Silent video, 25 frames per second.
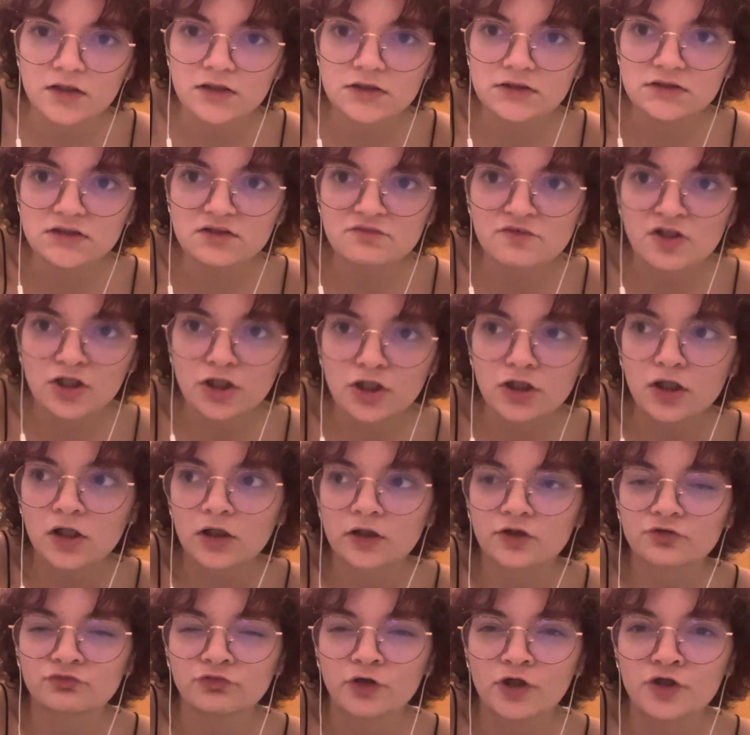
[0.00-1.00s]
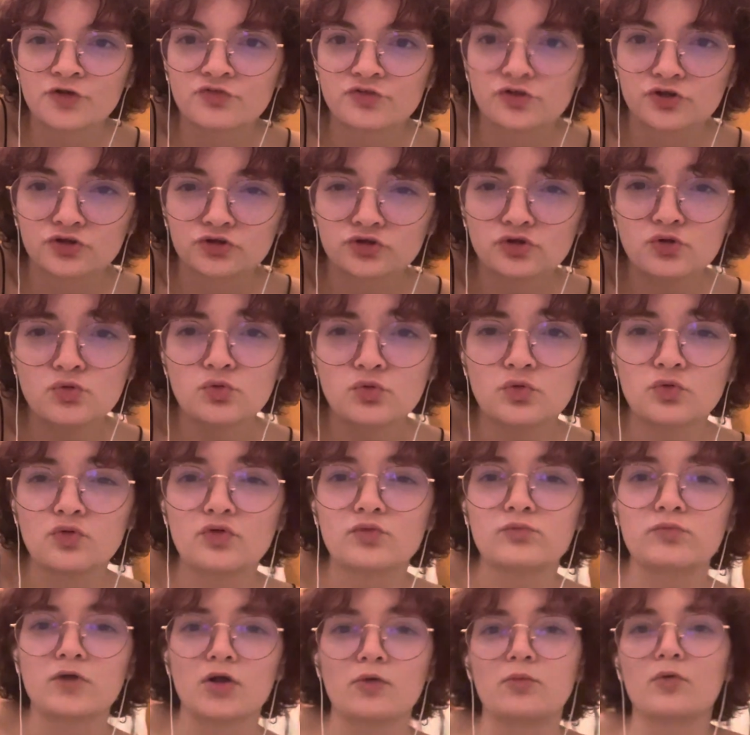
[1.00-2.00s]
7 o'clock, arrive at school,
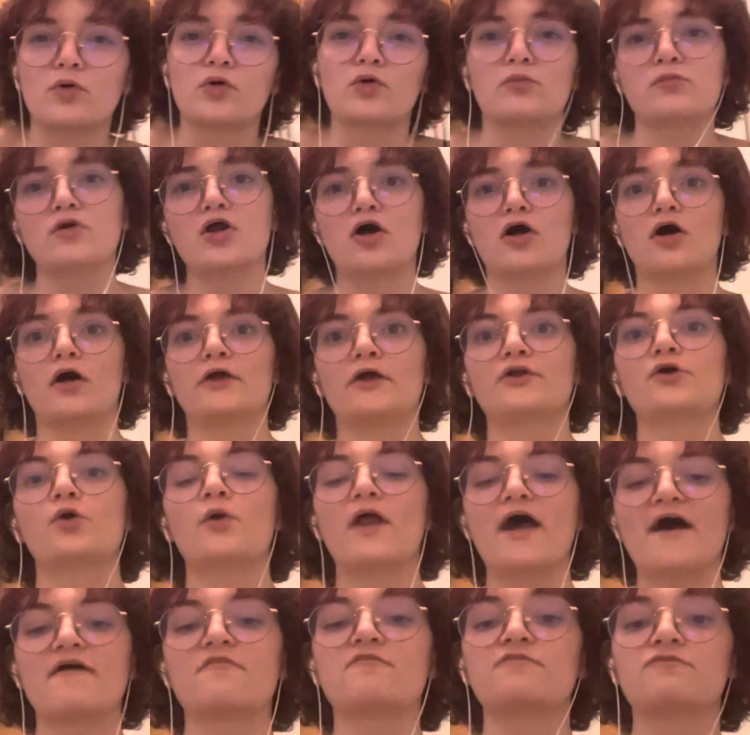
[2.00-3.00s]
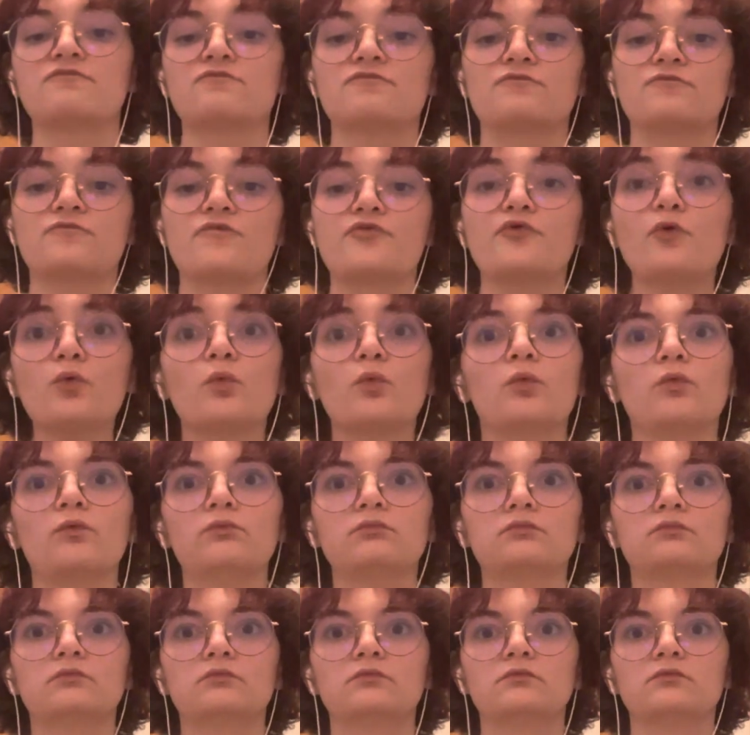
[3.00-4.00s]
blah blah blah. I don't have school
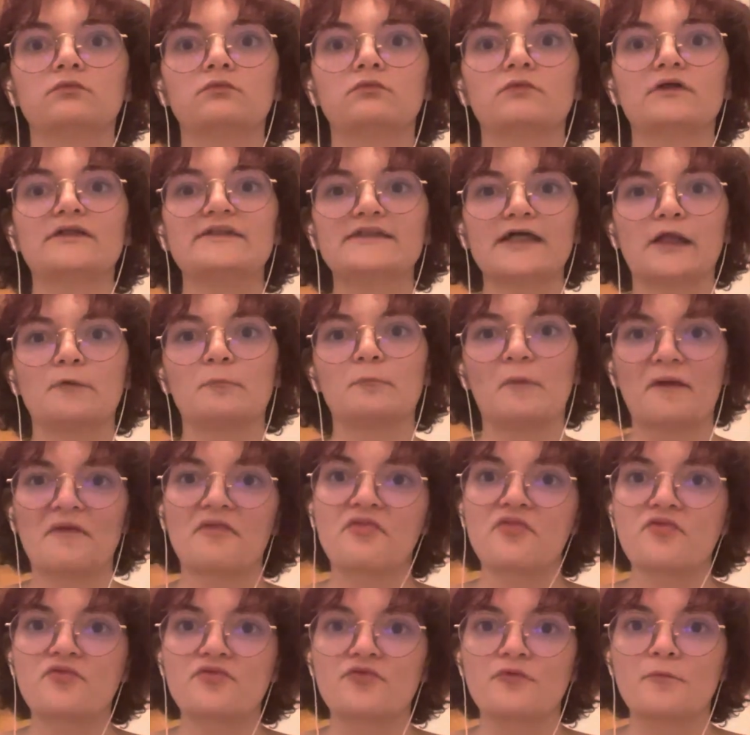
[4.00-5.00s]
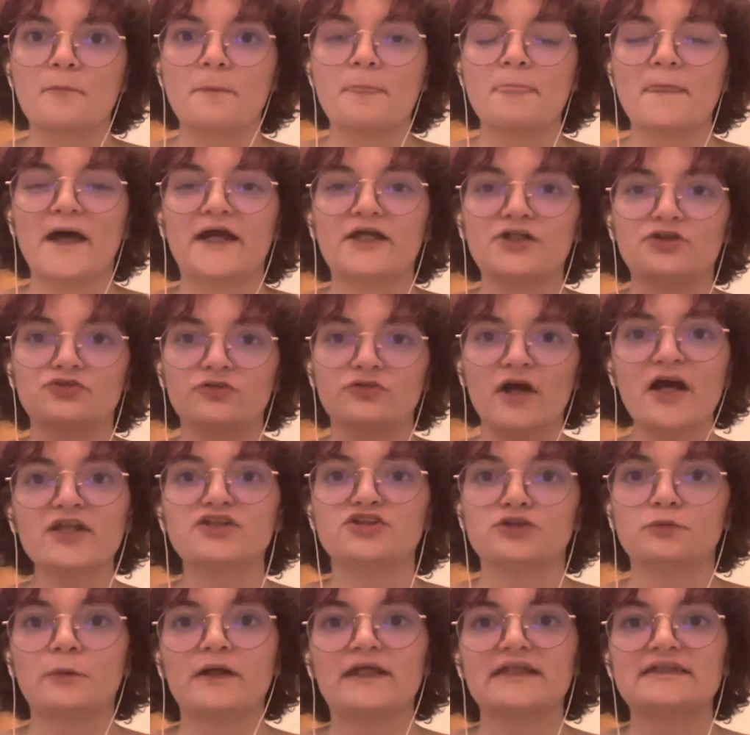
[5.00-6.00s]
in 10 months. I
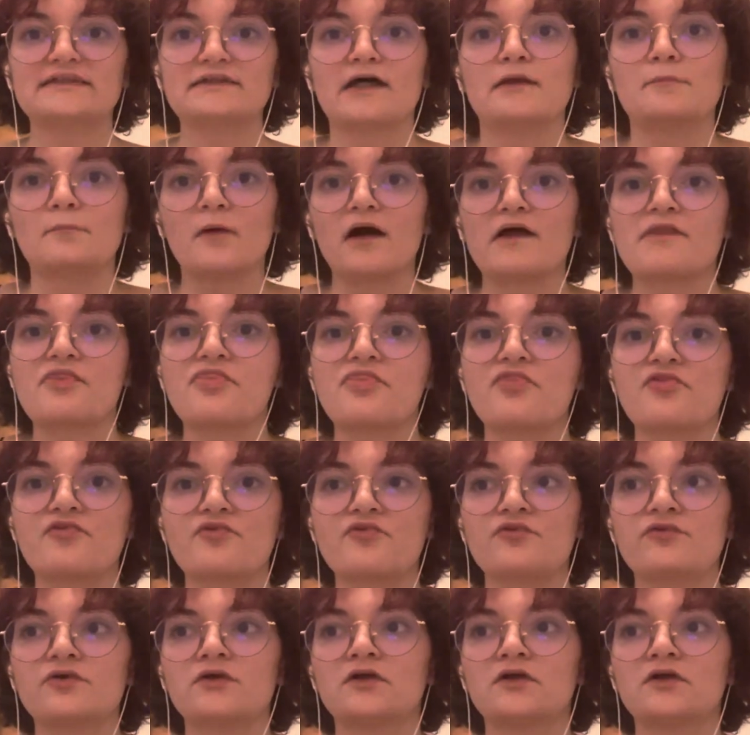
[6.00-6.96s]
graduate in 10 months.